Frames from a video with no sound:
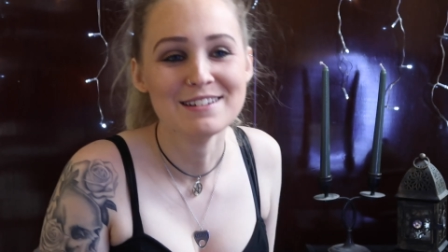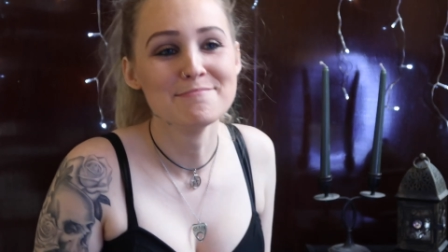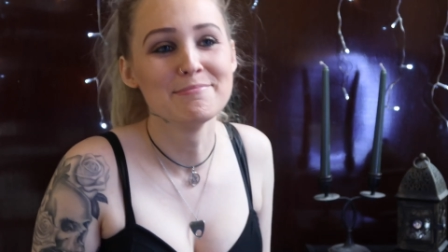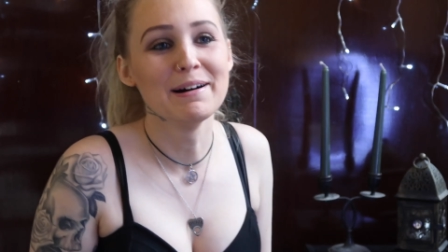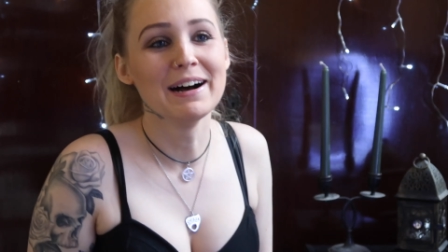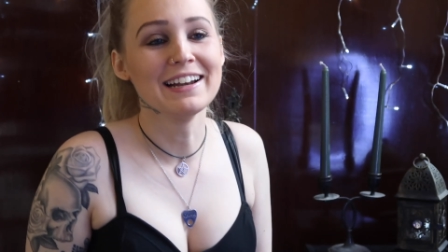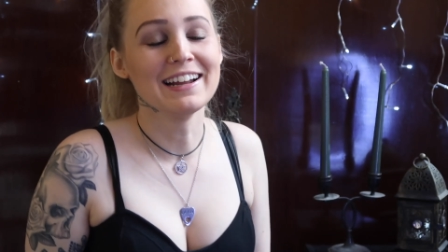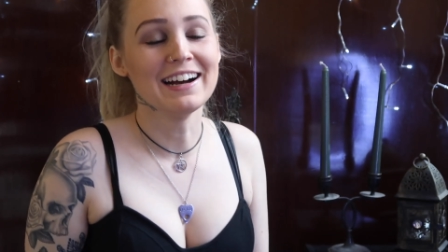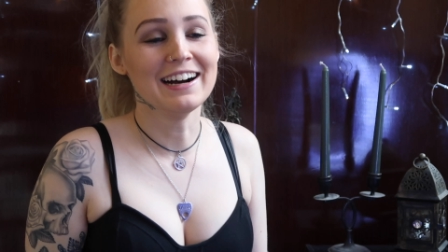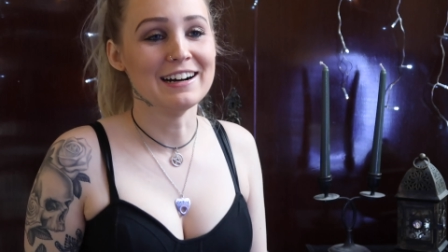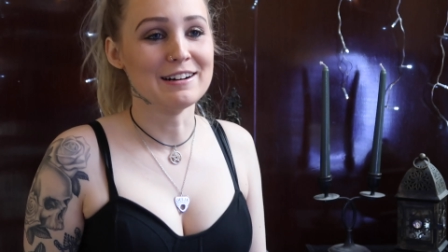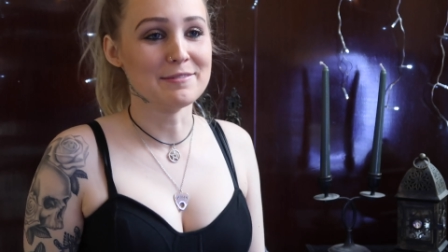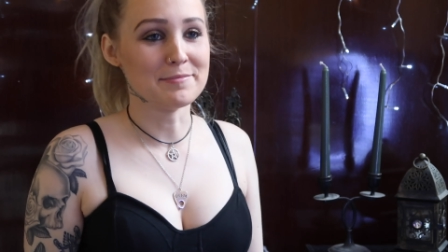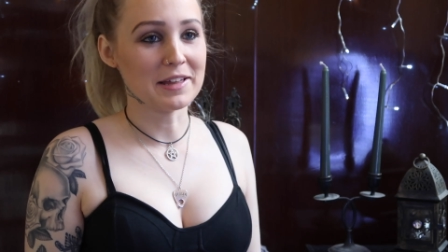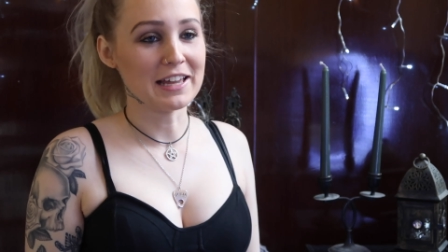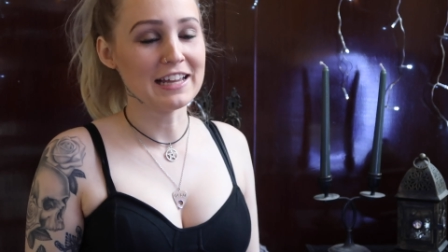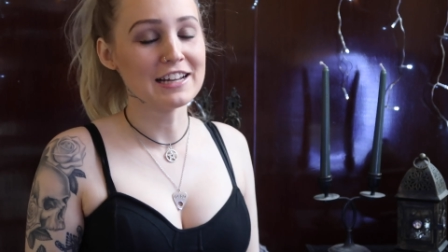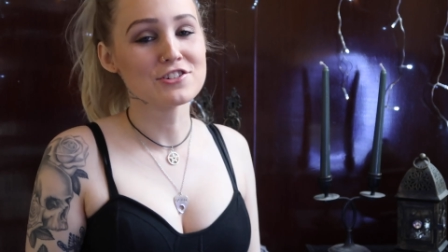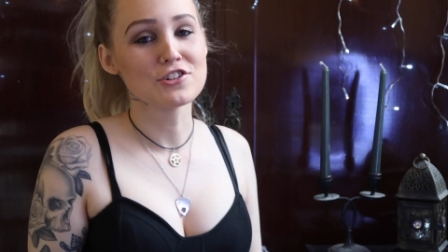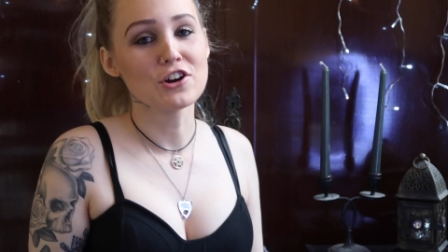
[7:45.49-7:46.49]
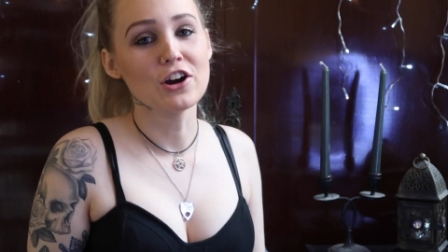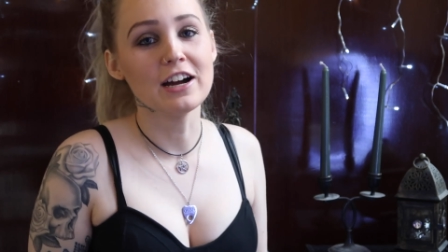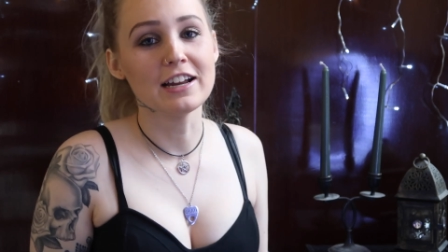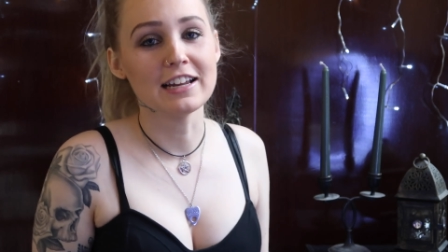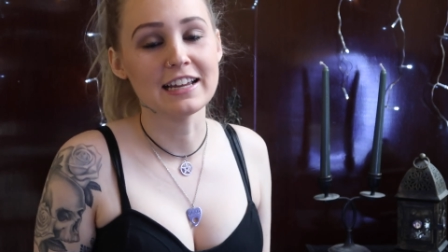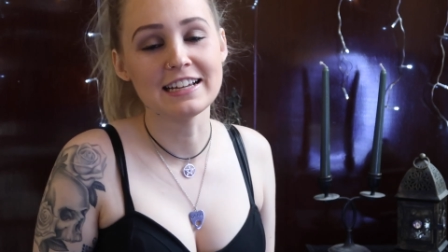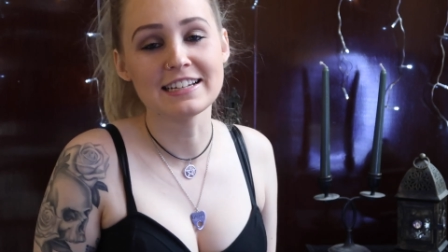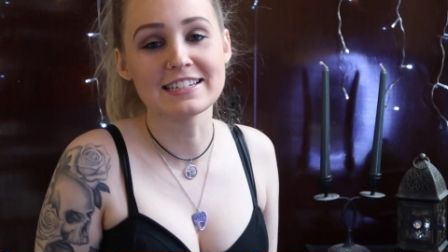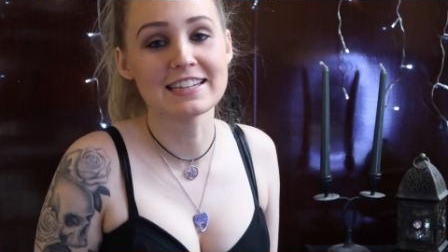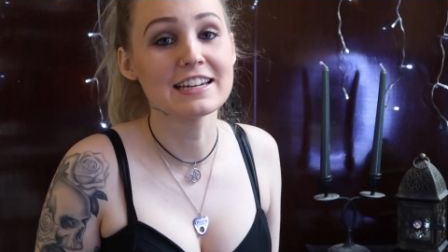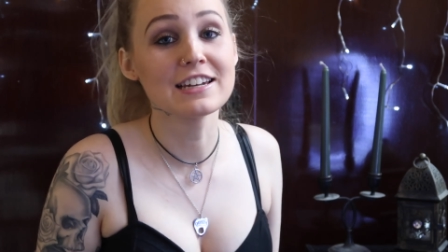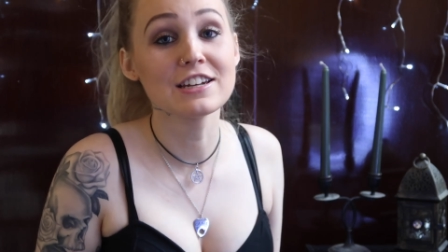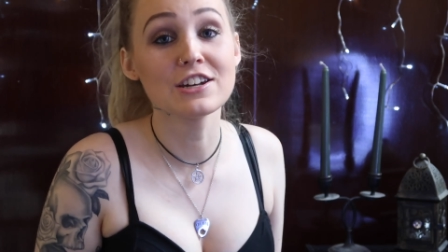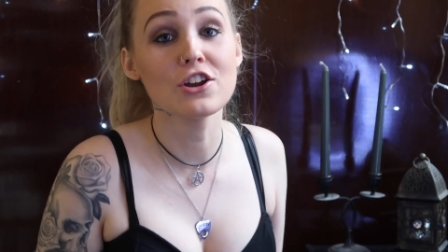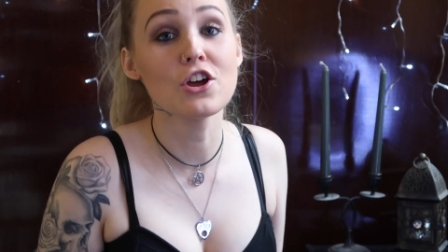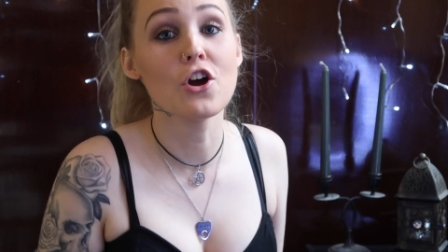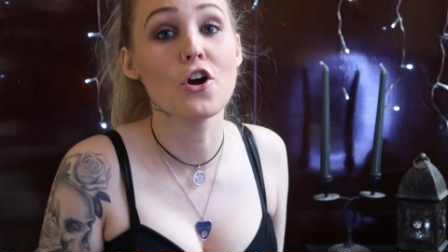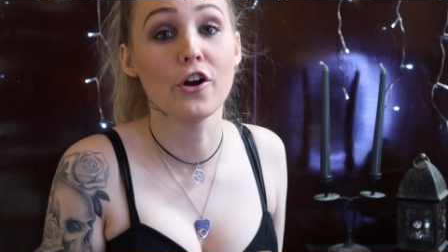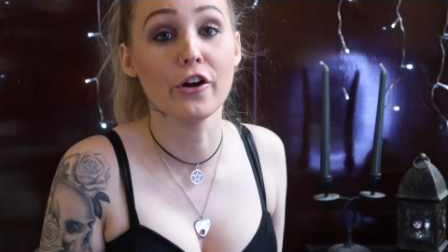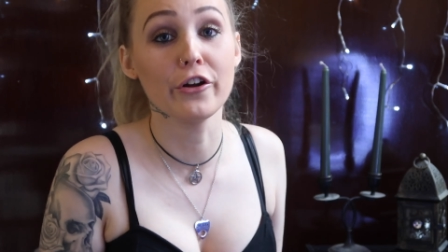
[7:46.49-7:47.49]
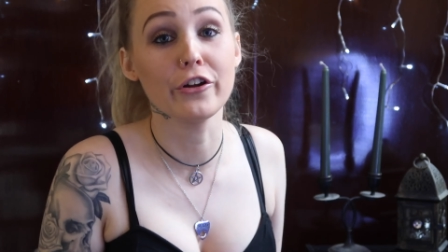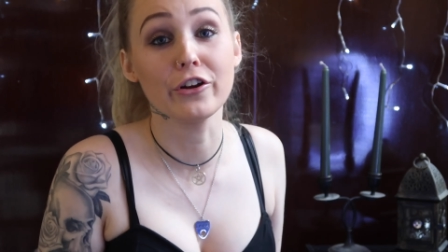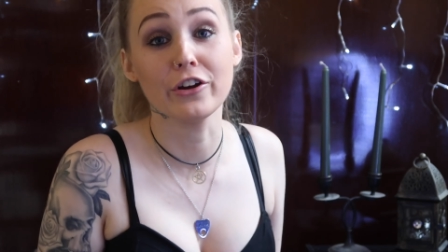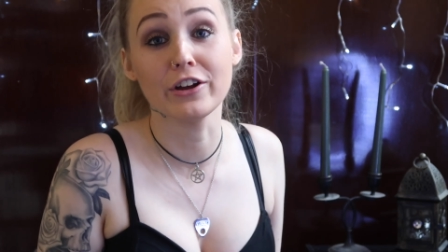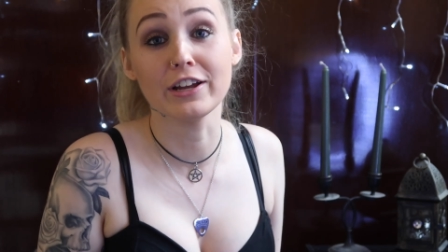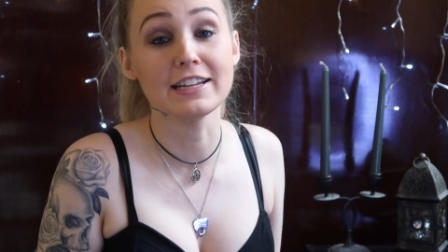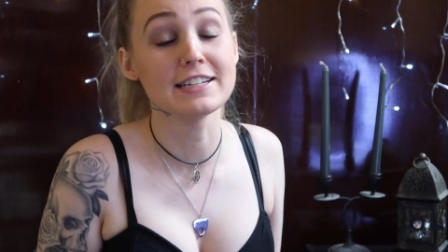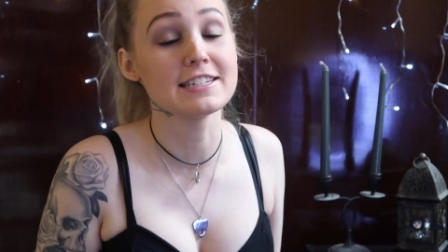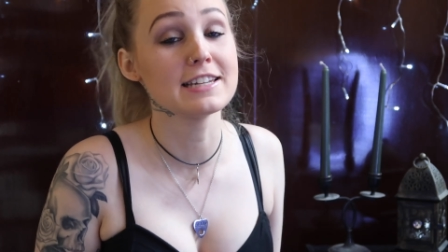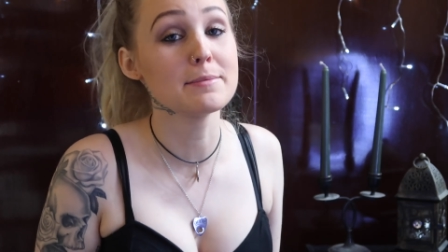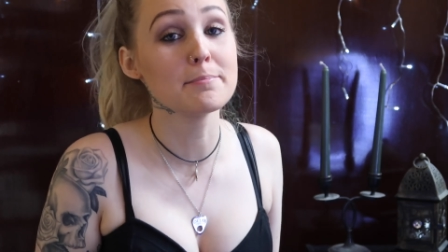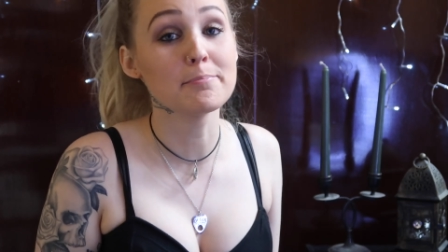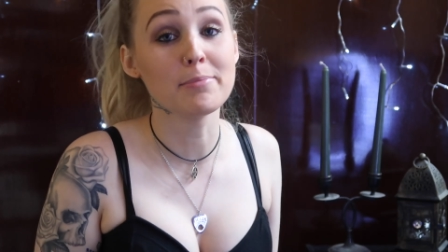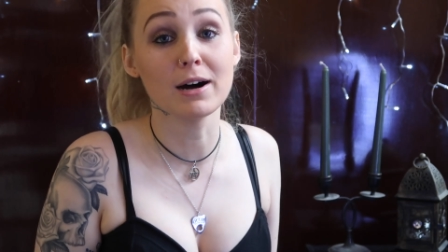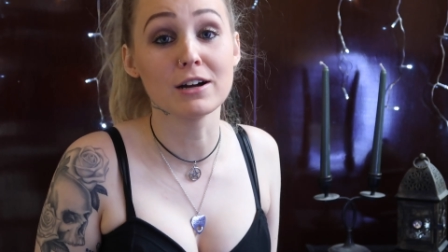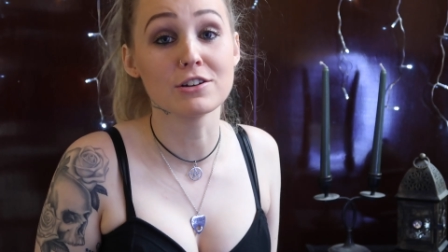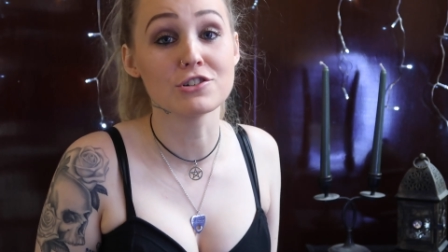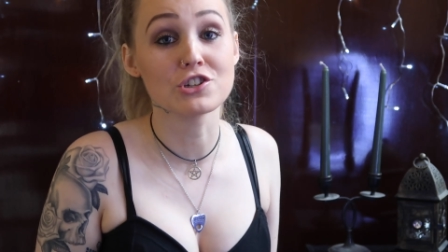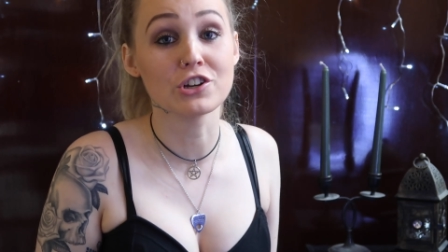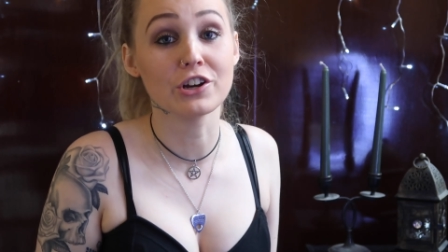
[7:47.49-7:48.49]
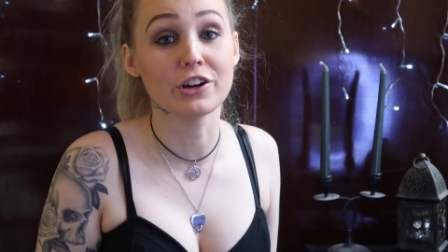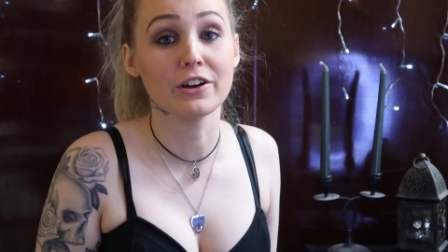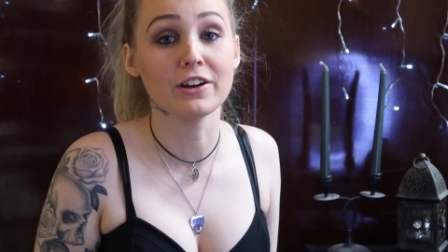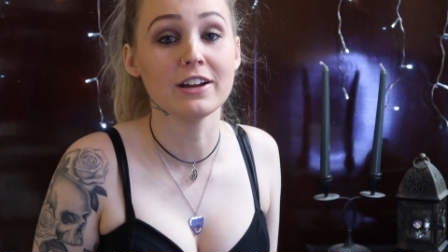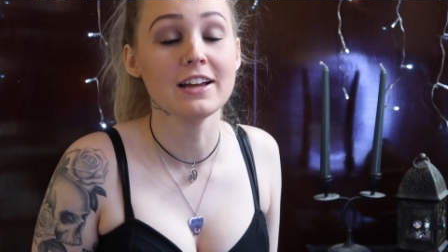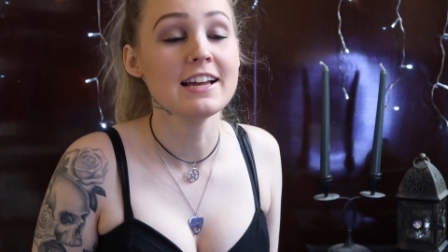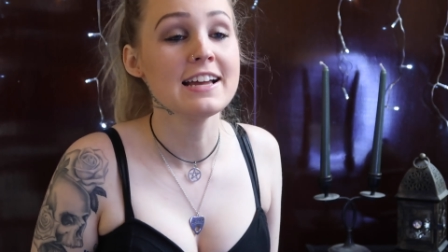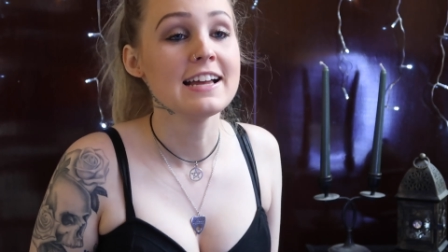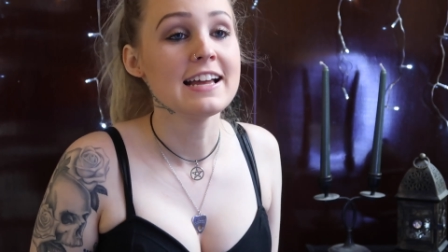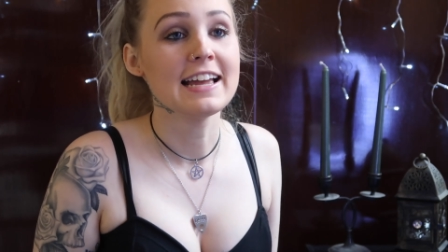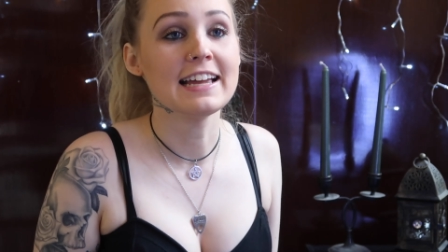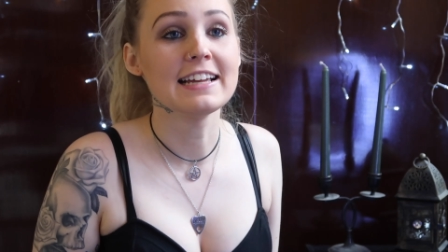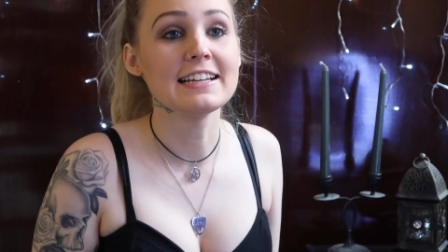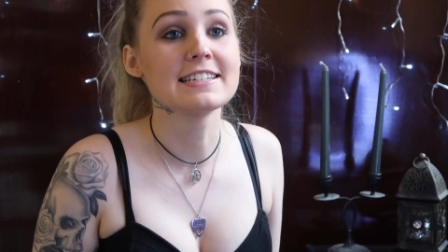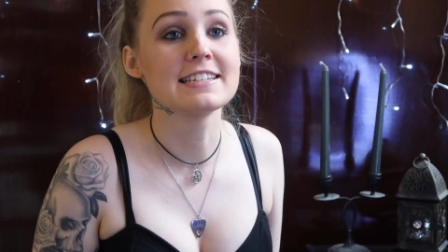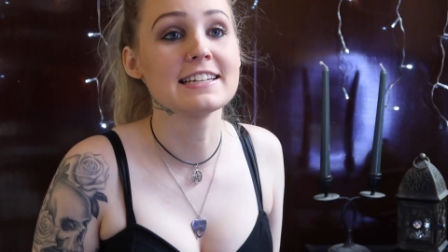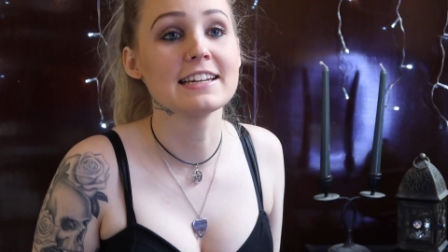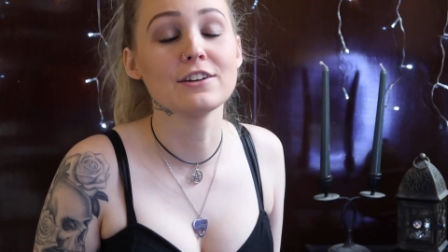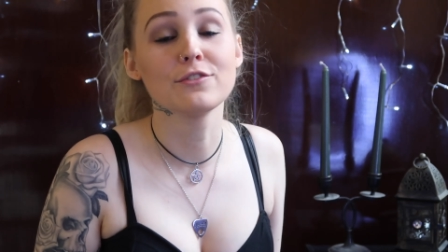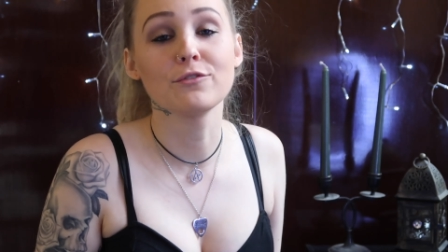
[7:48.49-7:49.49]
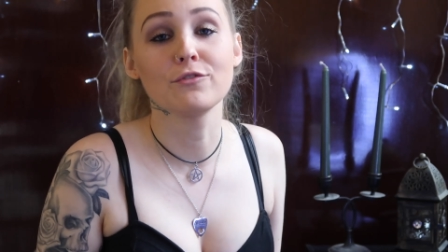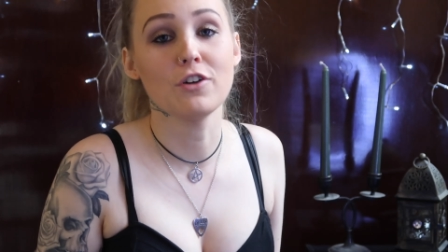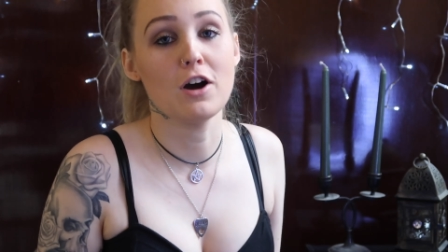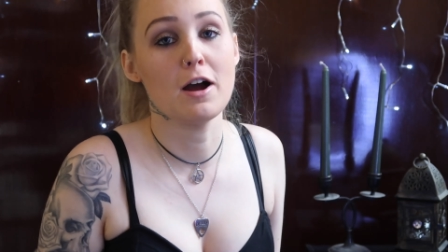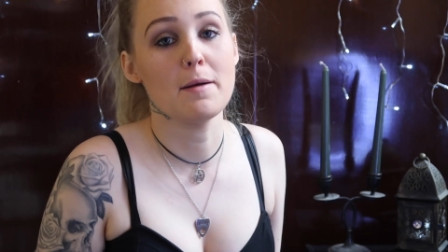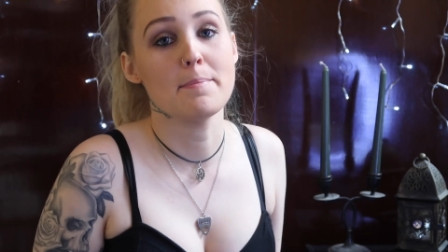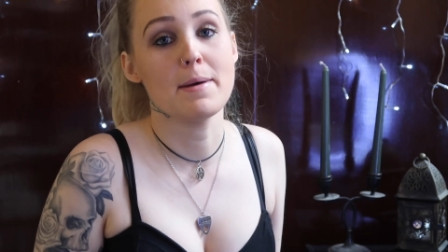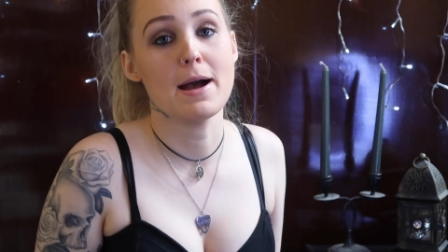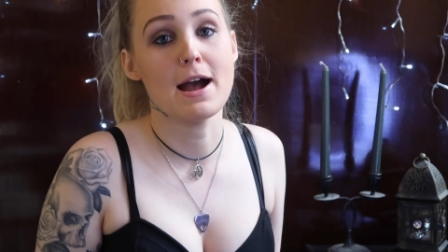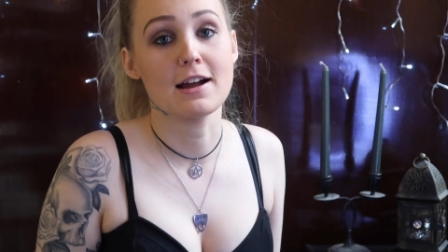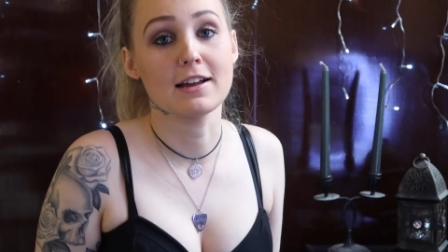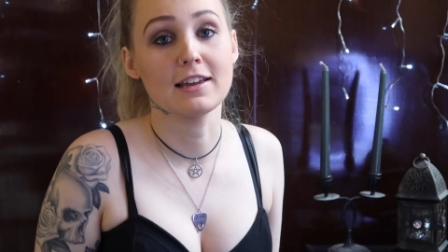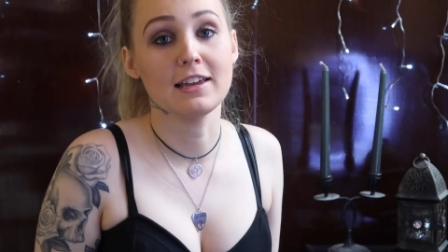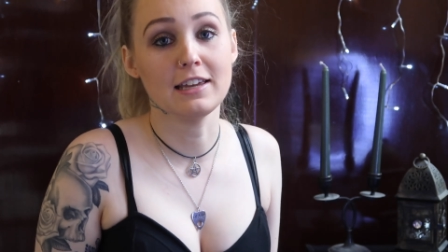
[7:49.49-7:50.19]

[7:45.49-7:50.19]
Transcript: But he didn't hurt her, he didn't punch her, he didn't fight back.